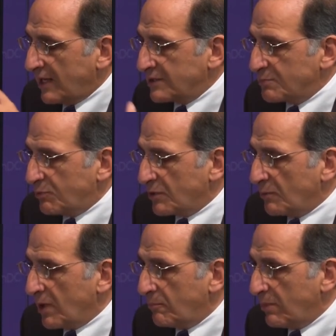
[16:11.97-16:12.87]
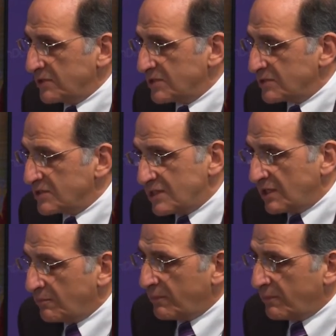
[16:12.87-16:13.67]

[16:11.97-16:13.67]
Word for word: let's put them all on buses and send them